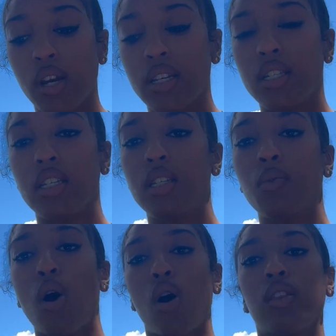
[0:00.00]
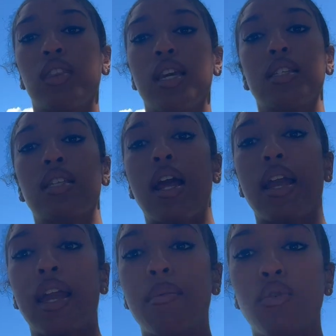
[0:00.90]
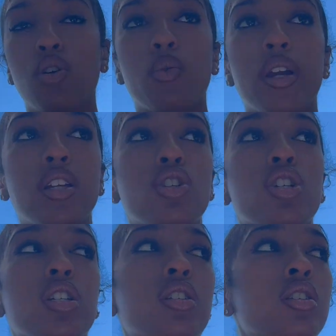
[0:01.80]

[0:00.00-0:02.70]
consistent with all the things that I am doing, just